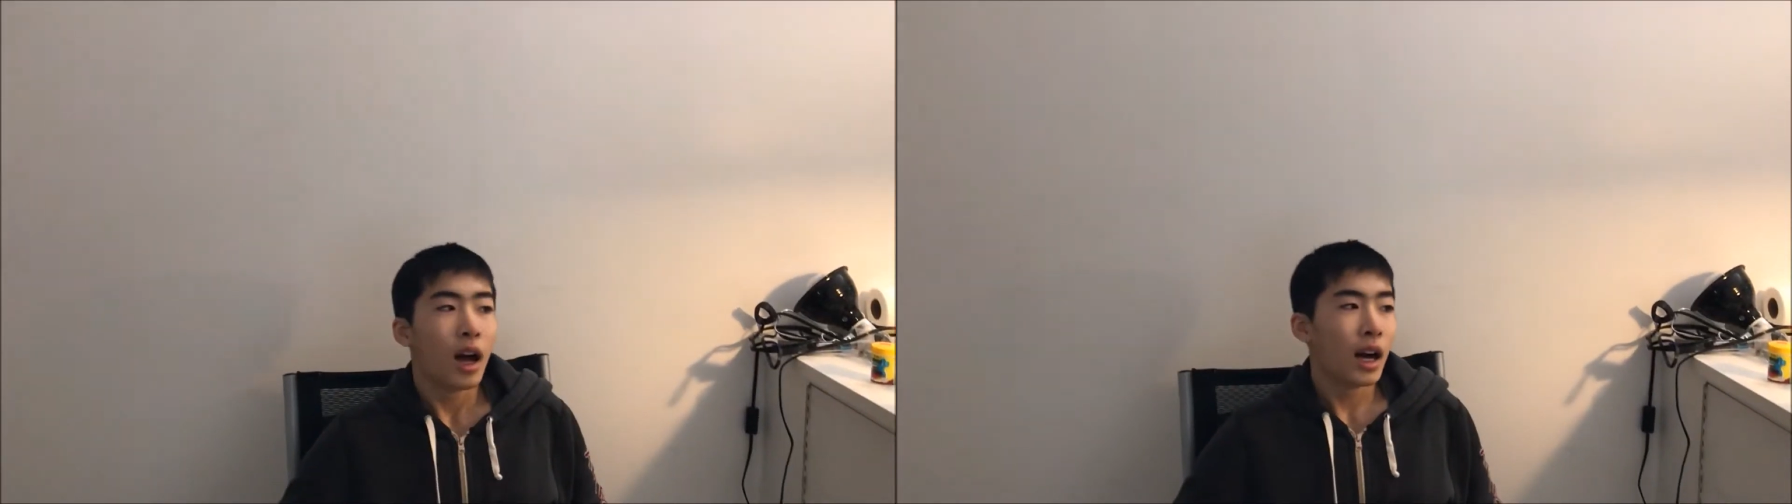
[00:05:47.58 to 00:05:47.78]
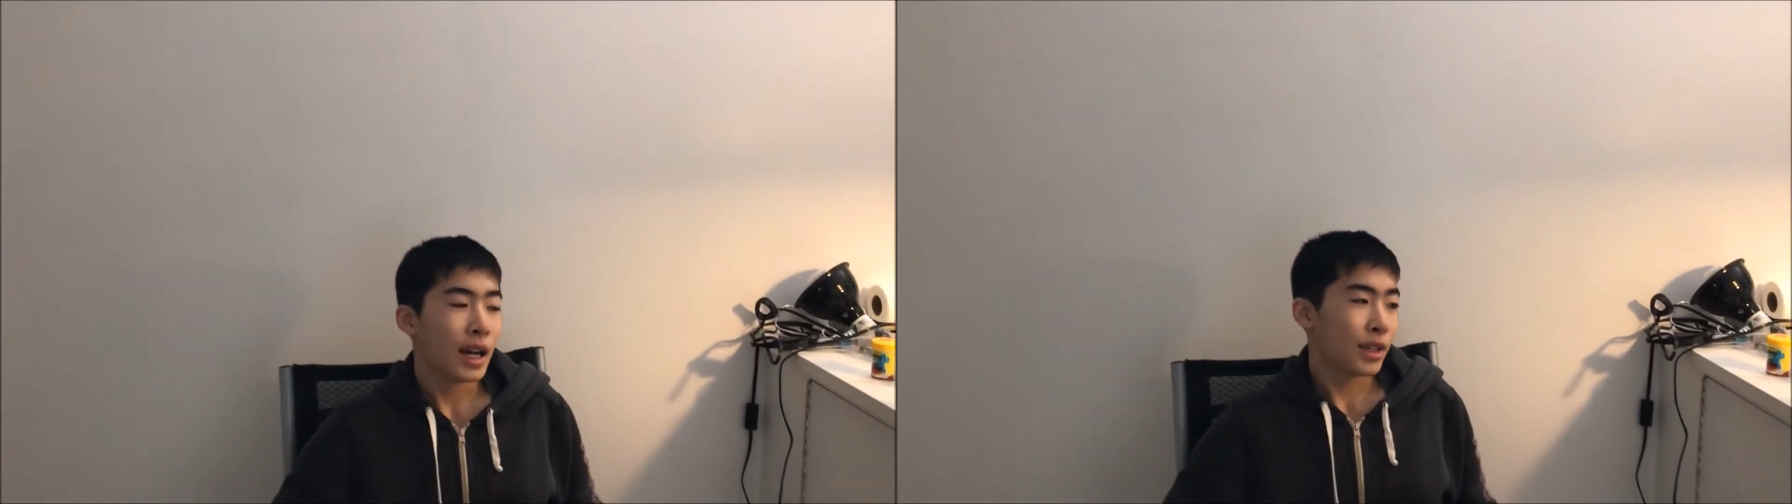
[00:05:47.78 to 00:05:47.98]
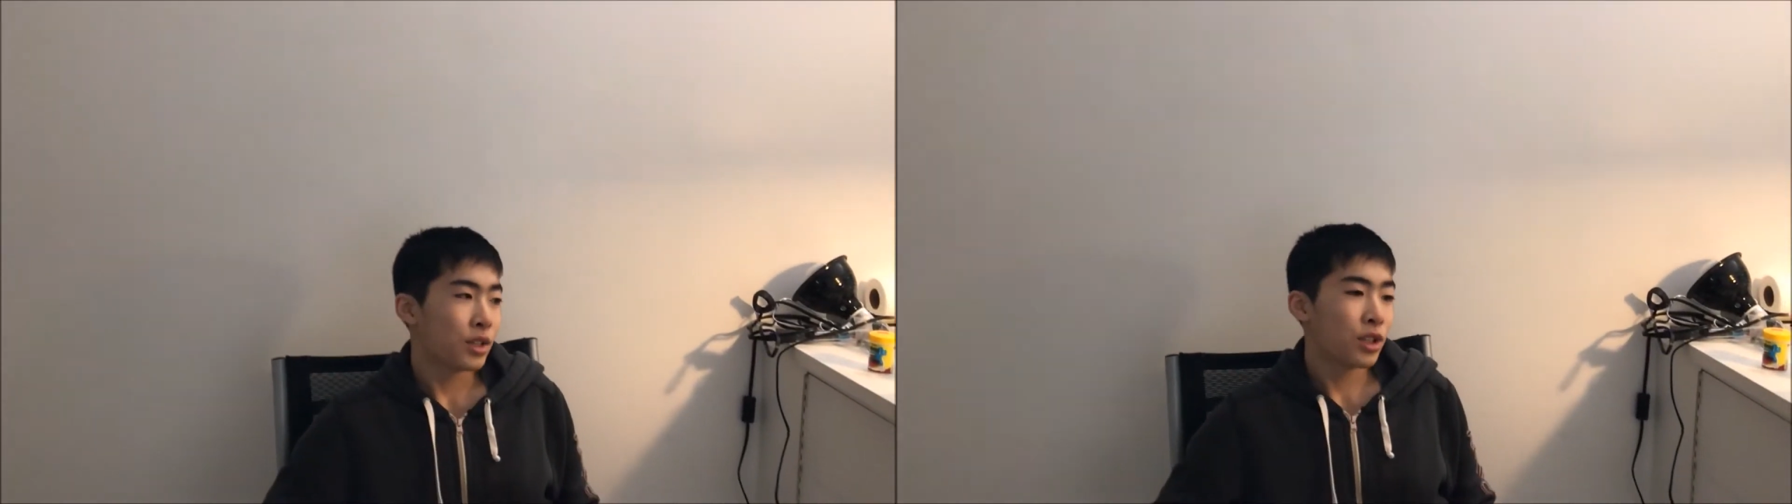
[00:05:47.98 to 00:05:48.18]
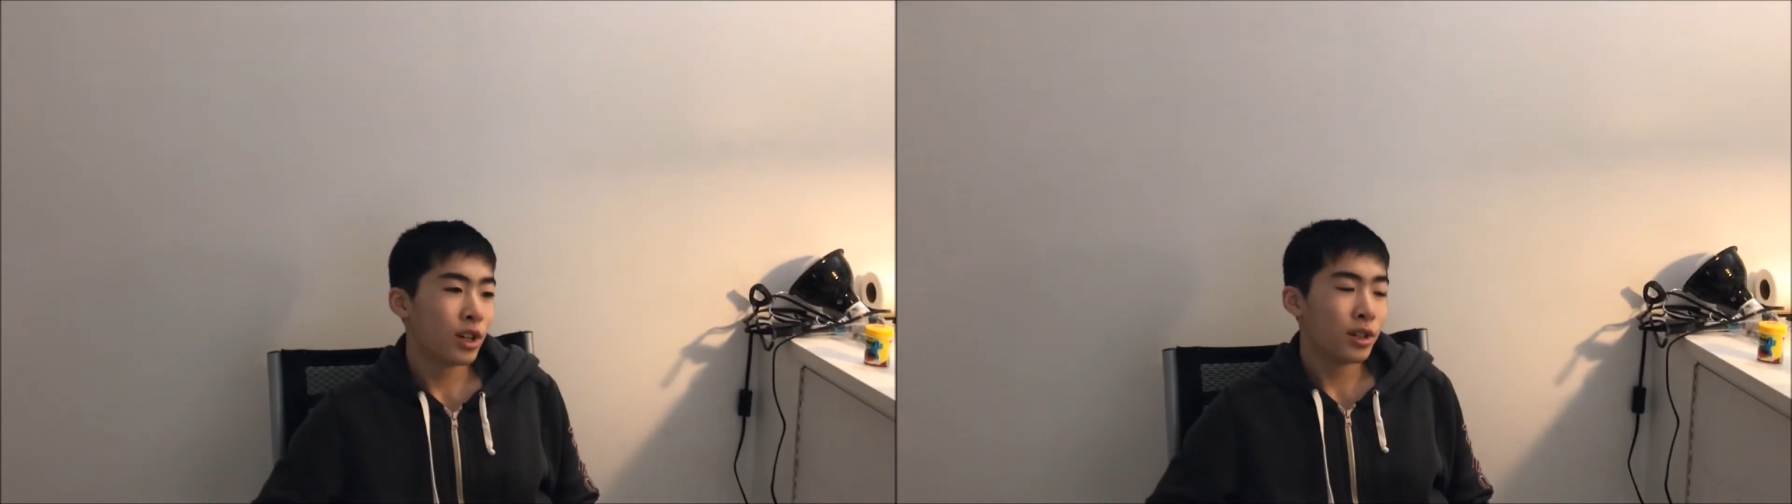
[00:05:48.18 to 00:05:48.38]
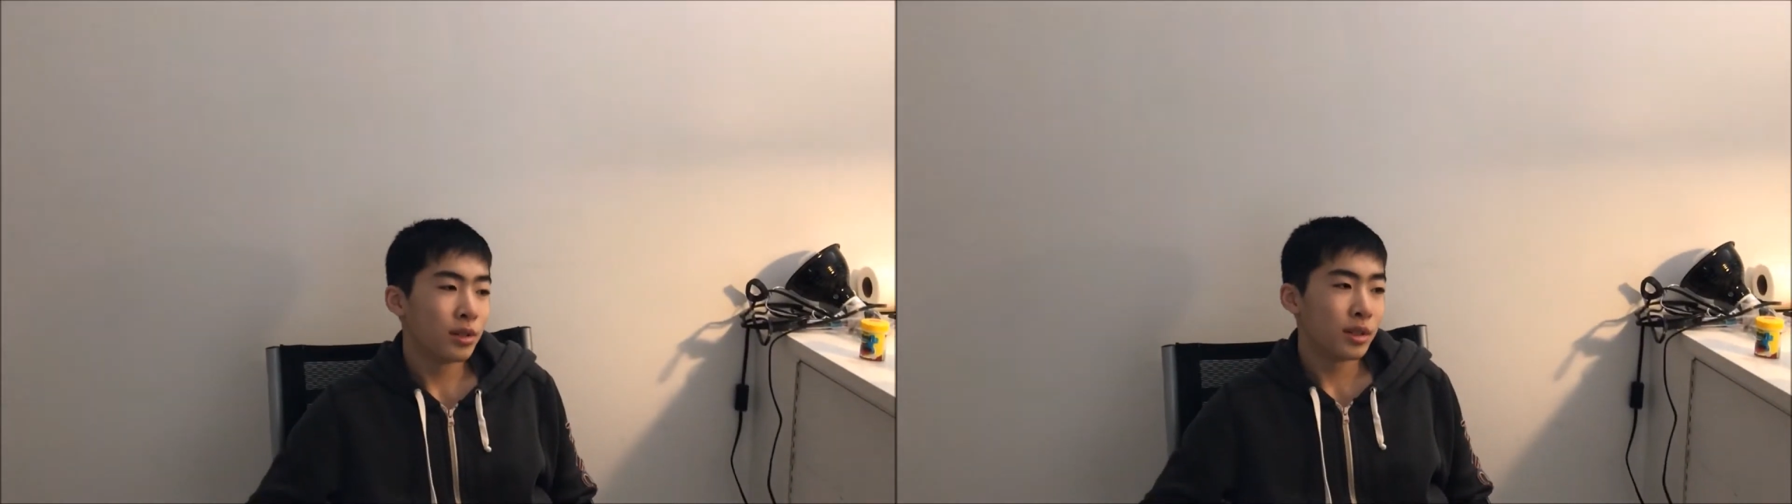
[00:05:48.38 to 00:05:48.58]
Alright,
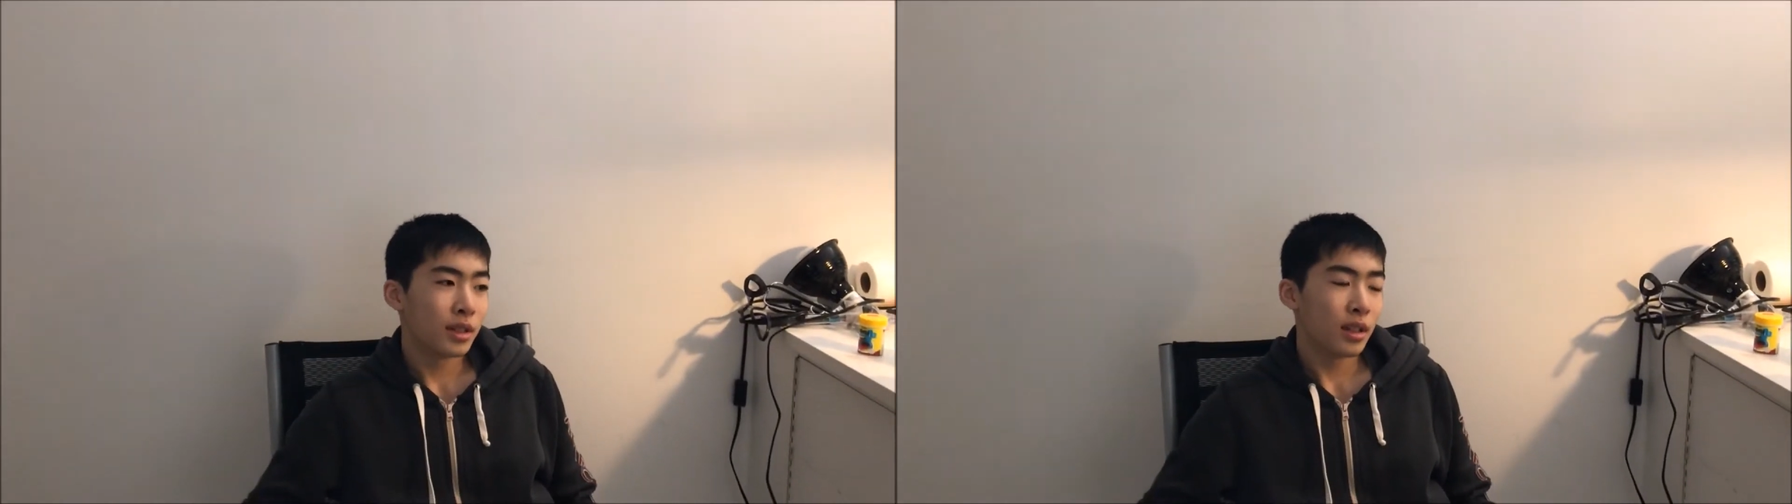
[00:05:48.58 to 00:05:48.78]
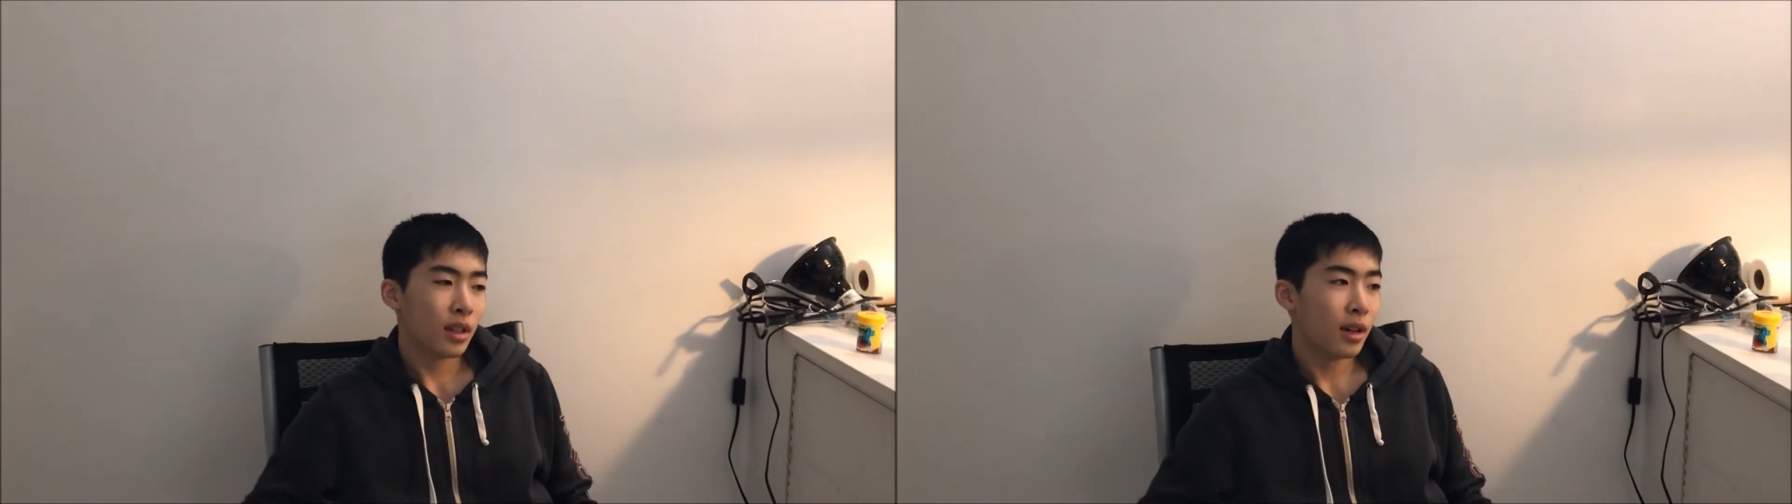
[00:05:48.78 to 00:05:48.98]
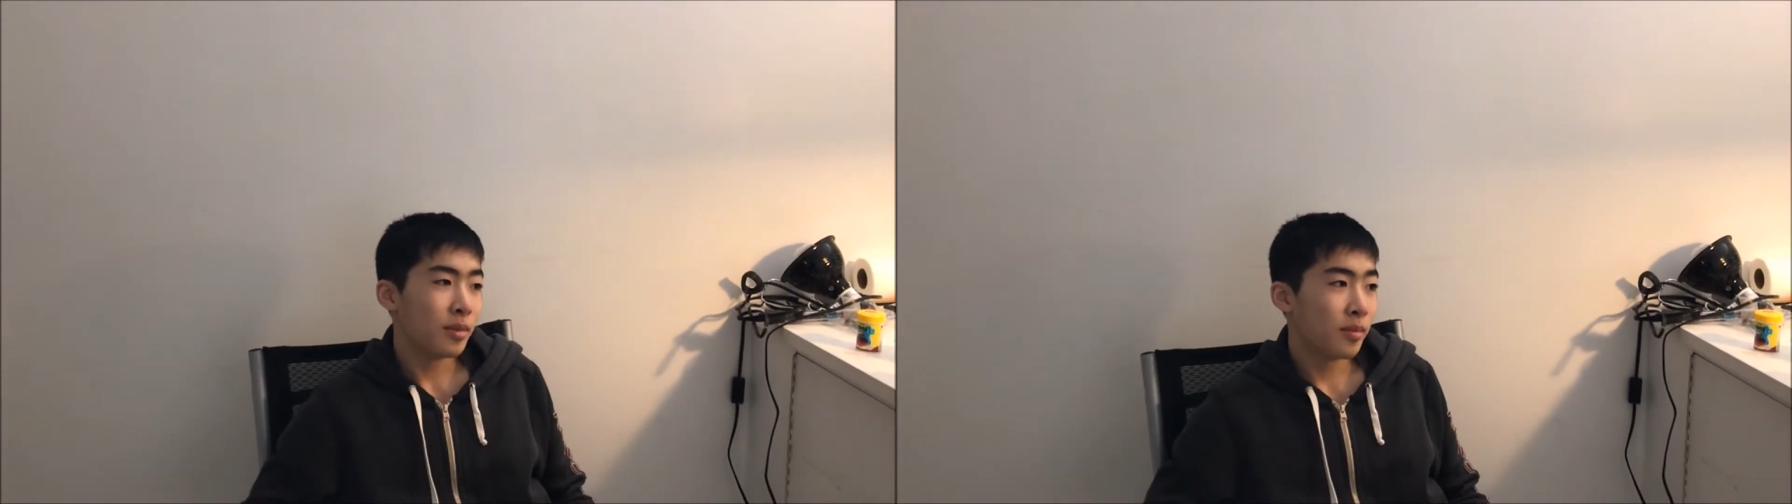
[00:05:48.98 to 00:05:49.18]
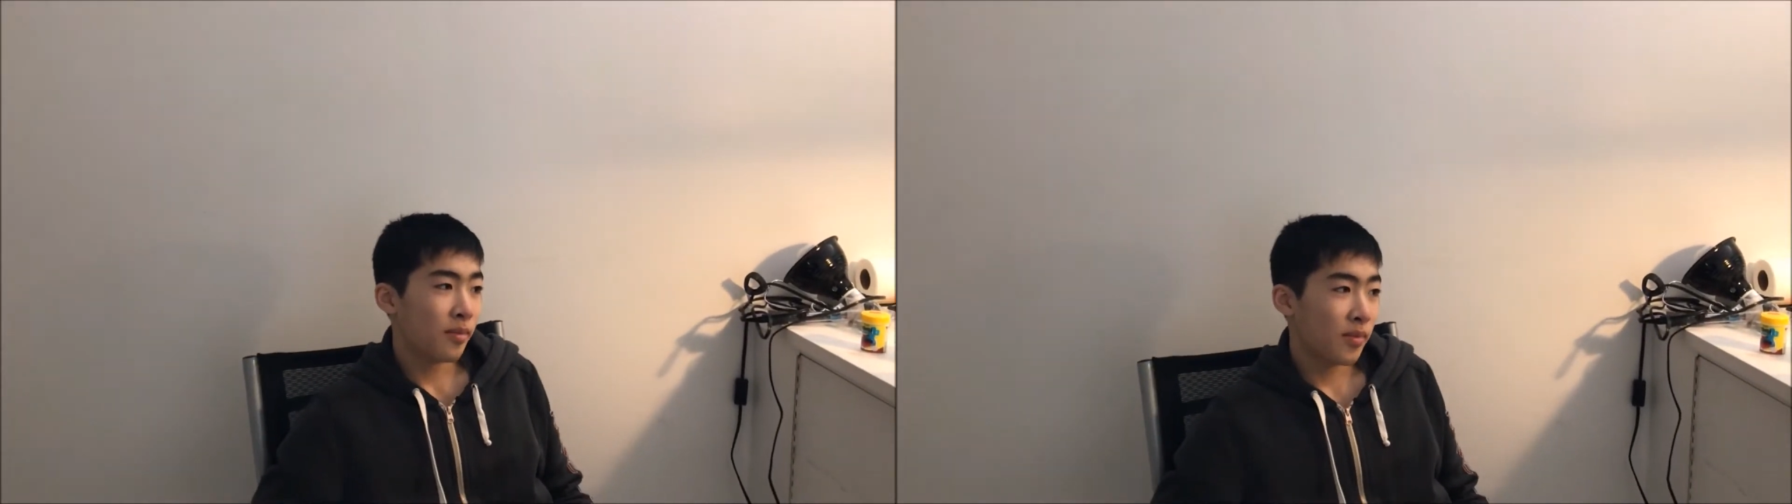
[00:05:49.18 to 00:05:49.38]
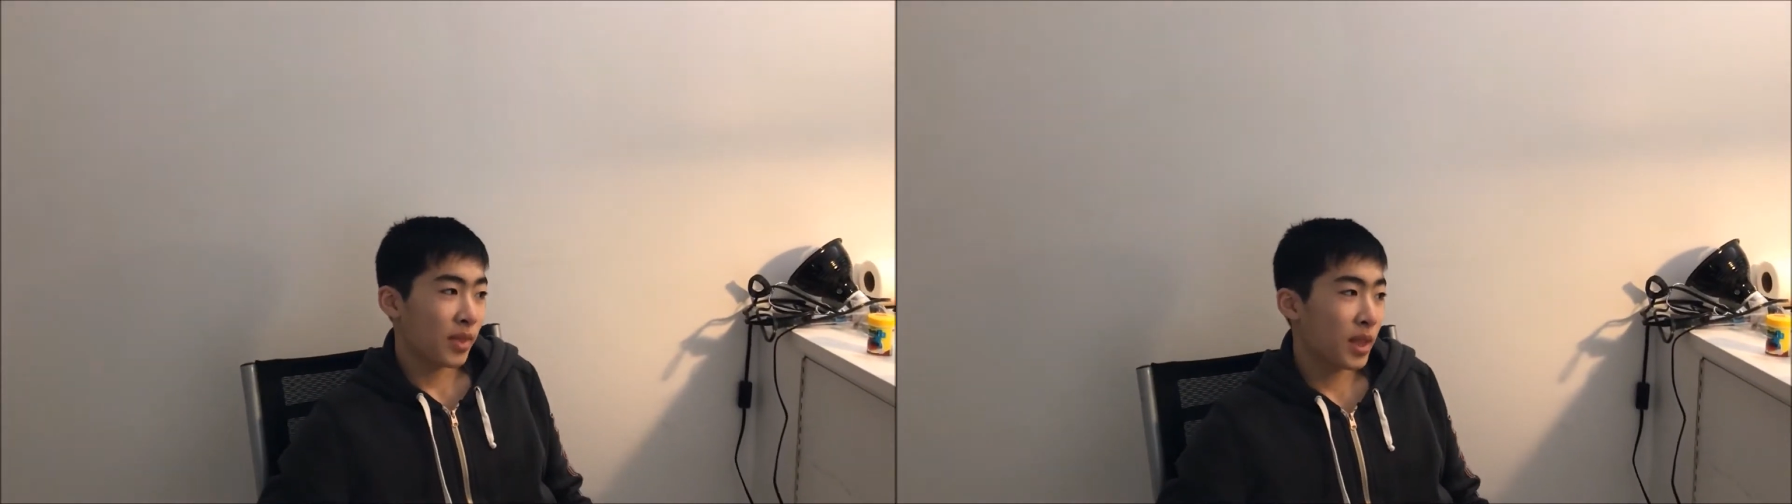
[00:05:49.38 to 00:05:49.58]
so
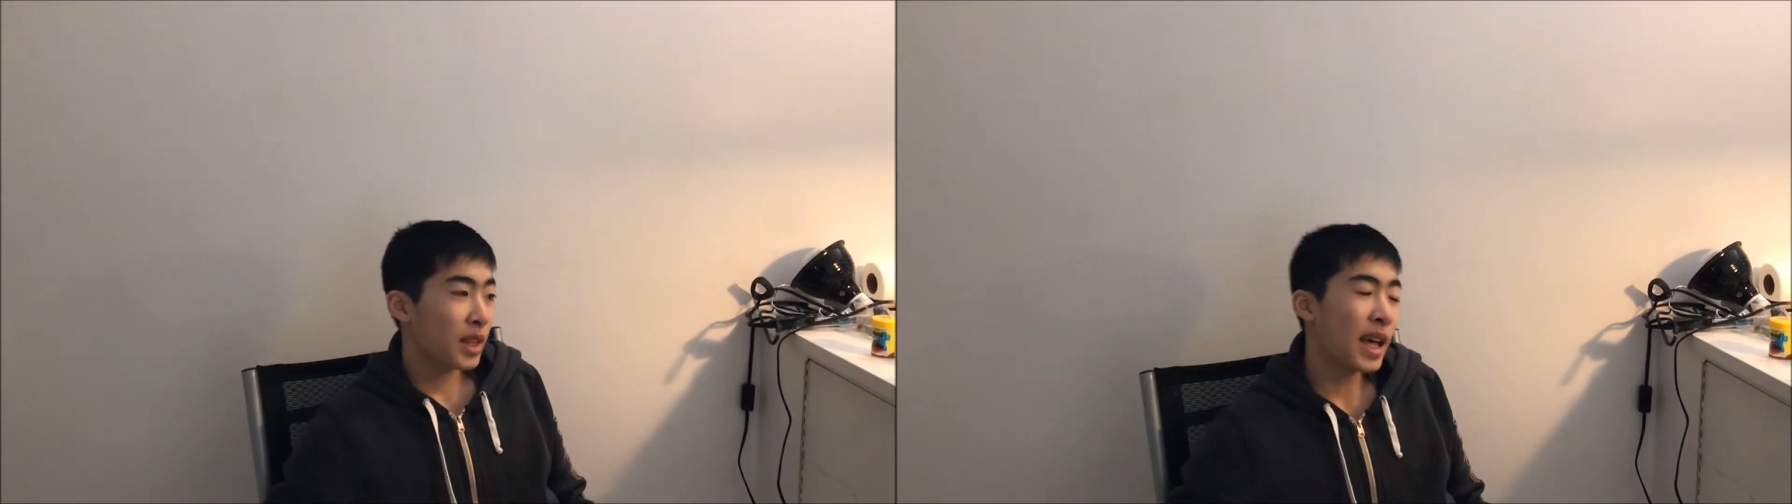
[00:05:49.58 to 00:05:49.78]
the